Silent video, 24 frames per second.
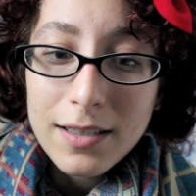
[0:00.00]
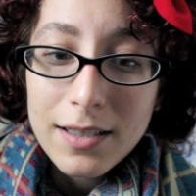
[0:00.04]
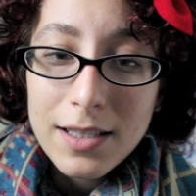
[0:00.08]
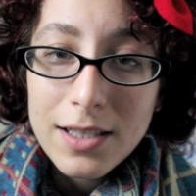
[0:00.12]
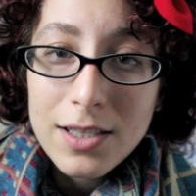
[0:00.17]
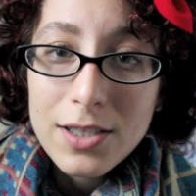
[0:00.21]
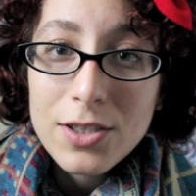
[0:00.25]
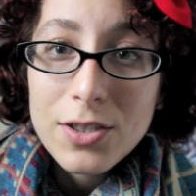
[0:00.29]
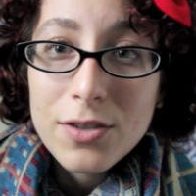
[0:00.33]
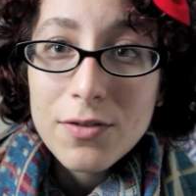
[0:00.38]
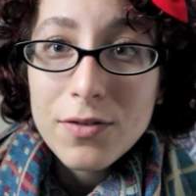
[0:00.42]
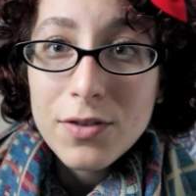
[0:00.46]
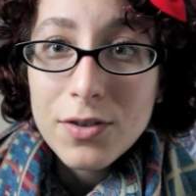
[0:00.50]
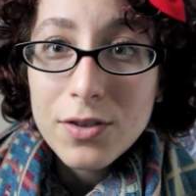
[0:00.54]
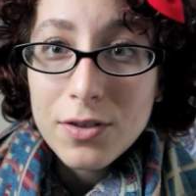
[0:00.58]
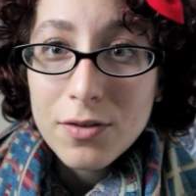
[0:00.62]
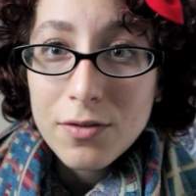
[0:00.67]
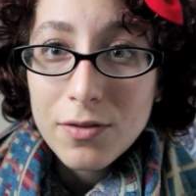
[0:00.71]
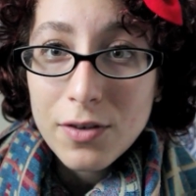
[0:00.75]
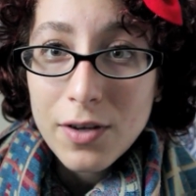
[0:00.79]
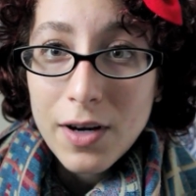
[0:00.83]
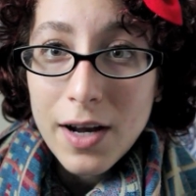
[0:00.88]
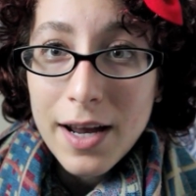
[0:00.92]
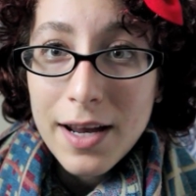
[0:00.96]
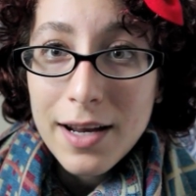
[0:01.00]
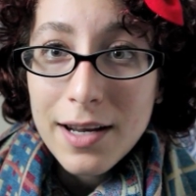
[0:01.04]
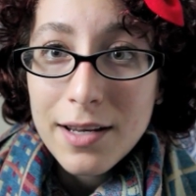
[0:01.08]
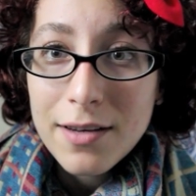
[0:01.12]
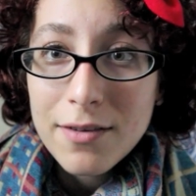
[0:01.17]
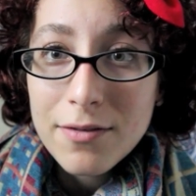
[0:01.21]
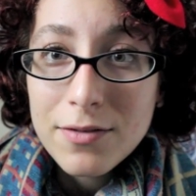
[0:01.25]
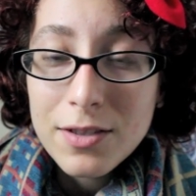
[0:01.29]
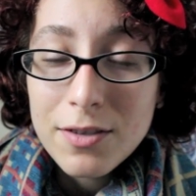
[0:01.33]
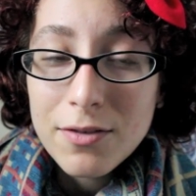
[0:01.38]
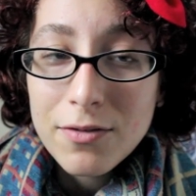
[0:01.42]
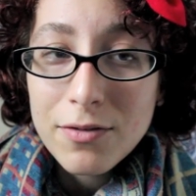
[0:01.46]
interviewed a variety
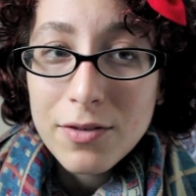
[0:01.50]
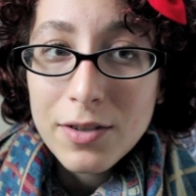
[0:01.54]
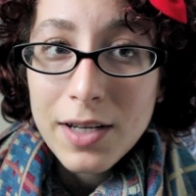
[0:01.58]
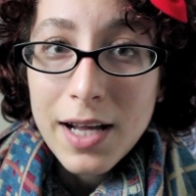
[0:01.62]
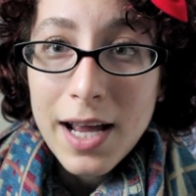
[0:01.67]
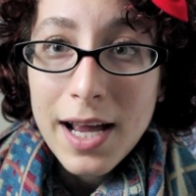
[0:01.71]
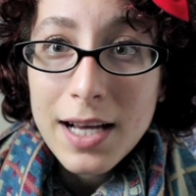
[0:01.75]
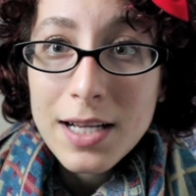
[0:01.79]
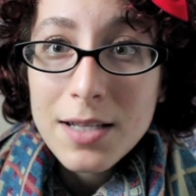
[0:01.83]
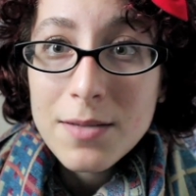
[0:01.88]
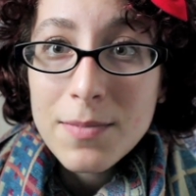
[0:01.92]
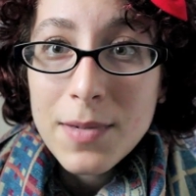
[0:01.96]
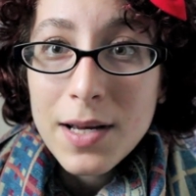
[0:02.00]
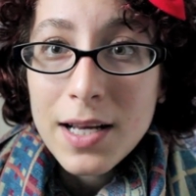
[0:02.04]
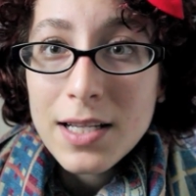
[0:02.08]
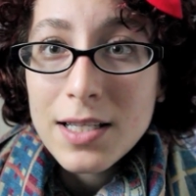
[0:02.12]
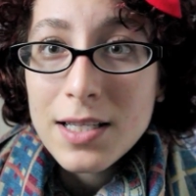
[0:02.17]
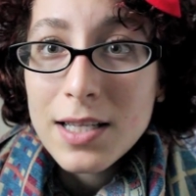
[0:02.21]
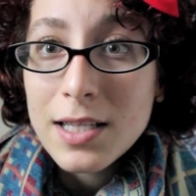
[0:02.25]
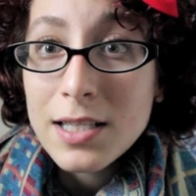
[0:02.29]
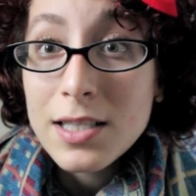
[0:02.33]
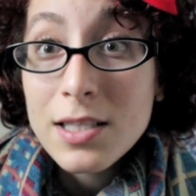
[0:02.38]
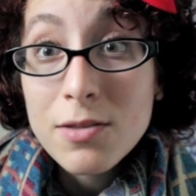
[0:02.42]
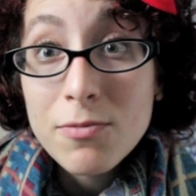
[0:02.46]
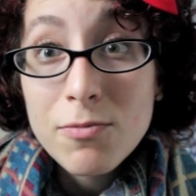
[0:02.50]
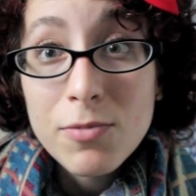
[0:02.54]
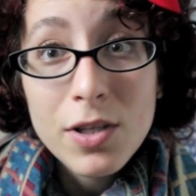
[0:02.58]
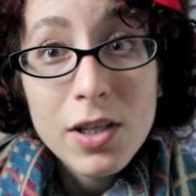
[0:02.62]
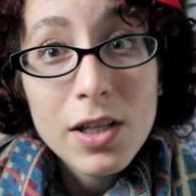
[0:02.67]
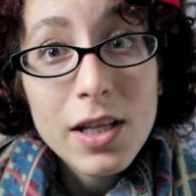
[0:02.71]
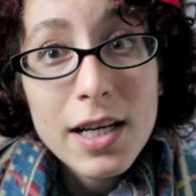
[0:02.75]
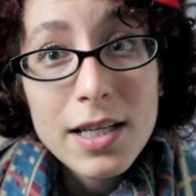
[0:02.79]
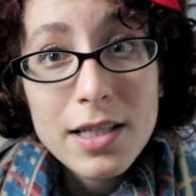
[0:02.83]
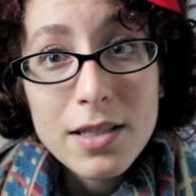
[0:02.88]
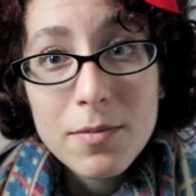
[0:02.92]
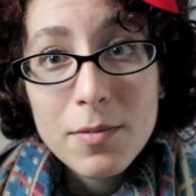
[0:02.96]
of different expats, I didn't
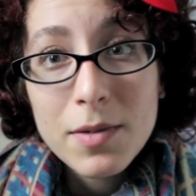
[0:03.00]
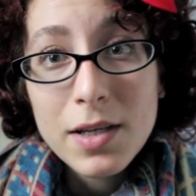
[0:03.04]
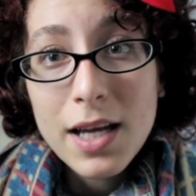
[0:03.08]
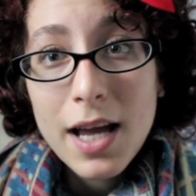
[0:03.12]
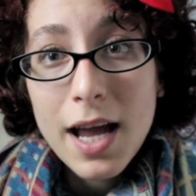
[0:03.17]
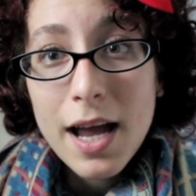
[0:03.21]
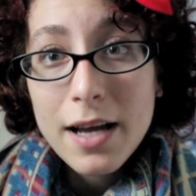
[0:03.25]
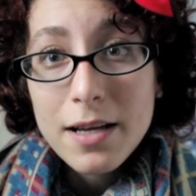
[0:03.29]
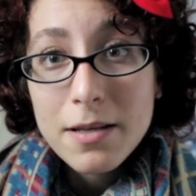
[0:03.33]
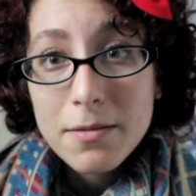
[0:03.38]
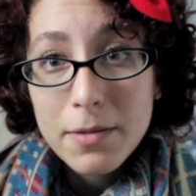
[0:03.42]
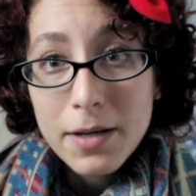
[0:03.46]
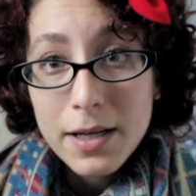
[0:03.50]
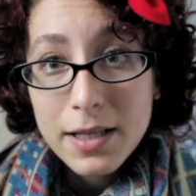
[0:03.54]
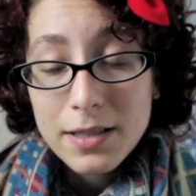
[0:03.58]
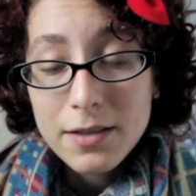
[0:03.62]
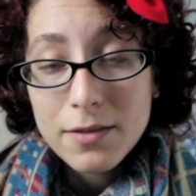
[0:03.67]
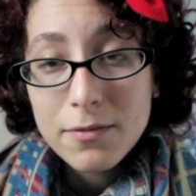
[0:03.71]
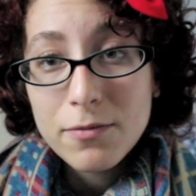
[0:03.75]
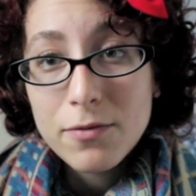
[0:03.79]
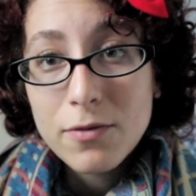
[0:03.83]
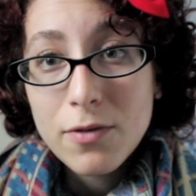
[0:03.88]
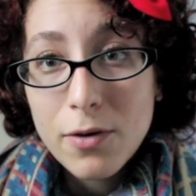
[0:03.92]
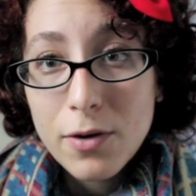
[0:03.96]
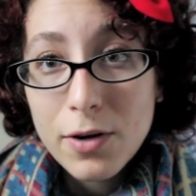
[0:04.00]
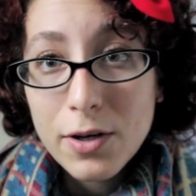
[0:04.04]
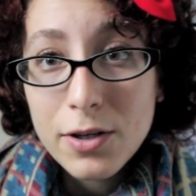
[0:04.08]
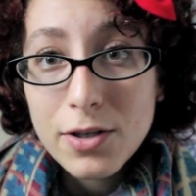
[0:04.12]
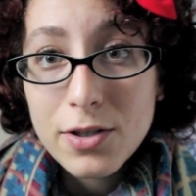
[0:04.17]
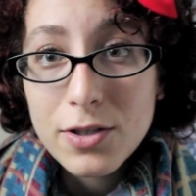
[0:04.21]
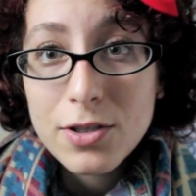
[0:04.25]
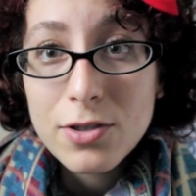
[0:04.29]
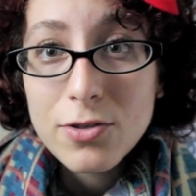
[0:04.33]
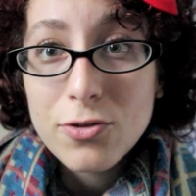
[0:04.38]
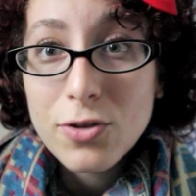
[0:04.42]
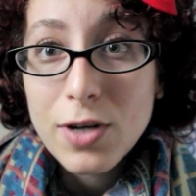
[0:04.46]
realize how many expats and
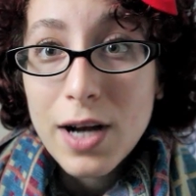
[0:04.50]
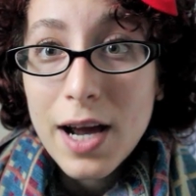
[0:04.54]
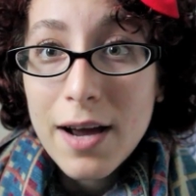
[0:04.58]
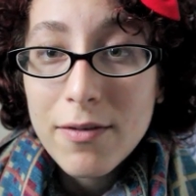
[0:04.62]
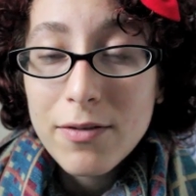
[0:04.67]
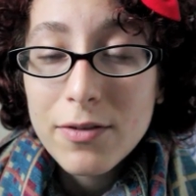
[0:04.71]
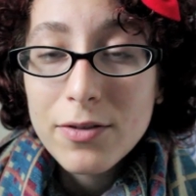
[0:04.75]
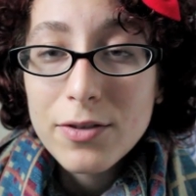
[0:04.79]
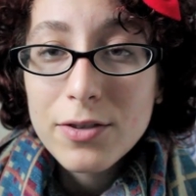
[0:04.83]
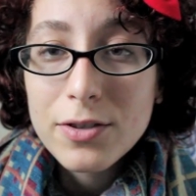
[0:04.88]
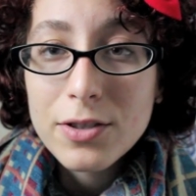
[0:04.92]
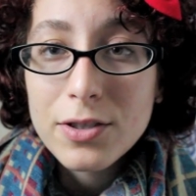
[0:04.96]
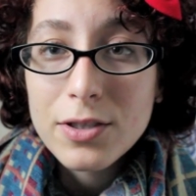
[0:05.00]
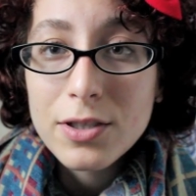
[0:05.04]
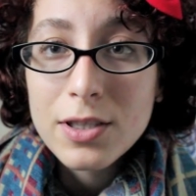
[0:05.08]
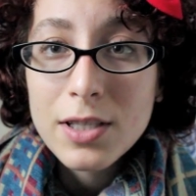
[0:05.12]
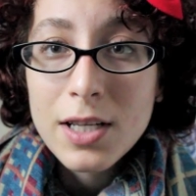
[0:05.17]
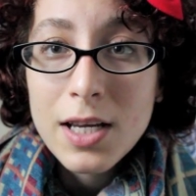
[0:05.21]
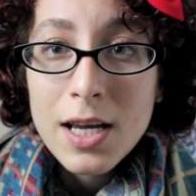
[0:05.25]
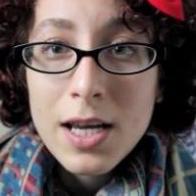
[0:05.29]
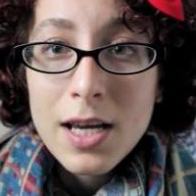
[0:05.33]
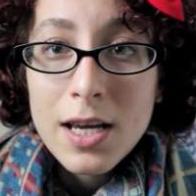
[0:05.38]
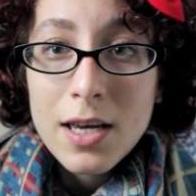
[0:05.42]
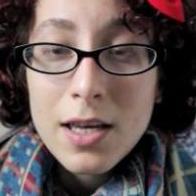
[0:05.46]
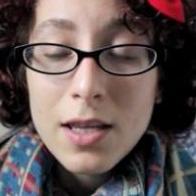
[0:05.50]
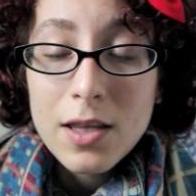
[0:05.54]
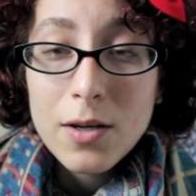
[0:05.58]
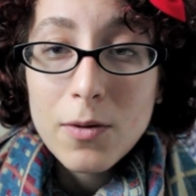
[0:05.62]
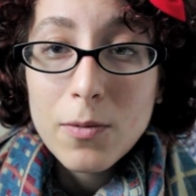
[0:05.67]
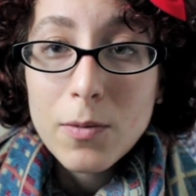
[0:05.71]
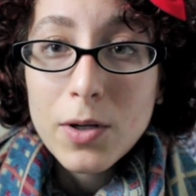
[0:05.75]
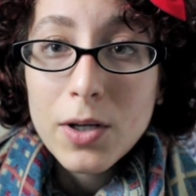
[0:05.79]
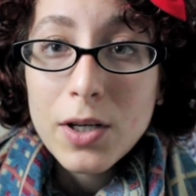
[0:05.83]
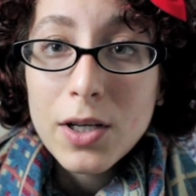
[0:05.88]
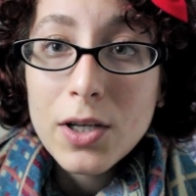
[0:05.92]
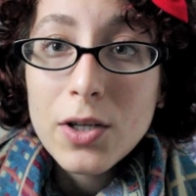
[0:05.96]
foreigners and travelers there
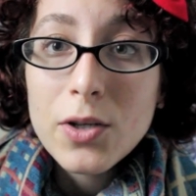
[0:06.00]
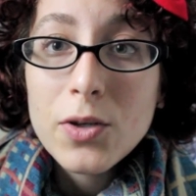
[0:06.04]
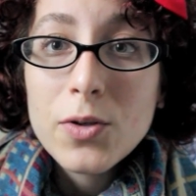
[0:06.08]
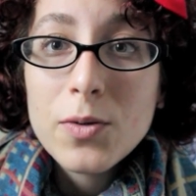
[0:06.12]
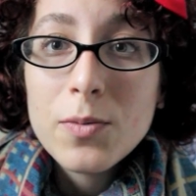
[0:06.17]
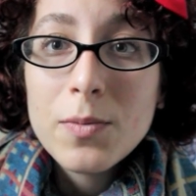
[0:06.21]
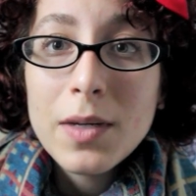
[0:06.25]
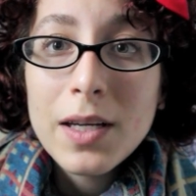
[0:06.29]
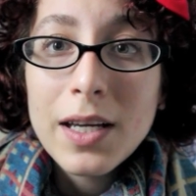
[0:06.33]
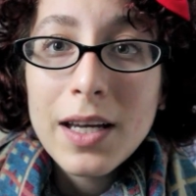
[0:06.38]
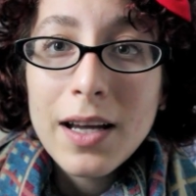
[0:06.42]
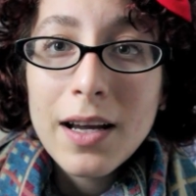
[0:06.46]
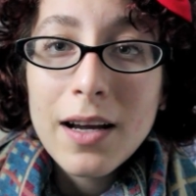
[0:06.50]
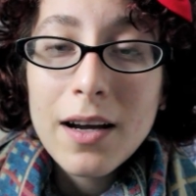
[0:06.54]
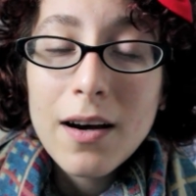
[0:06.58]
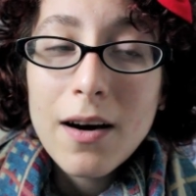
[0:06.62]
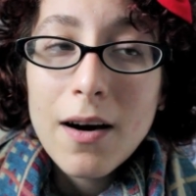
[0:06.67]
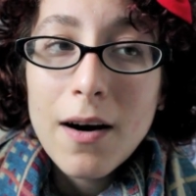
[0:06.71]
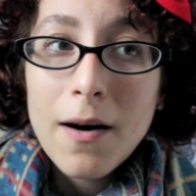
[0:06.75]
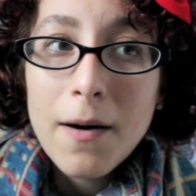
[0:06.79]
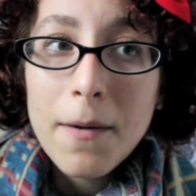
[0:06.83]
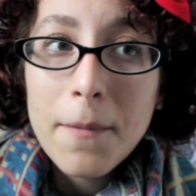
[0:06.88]
were in Kunming.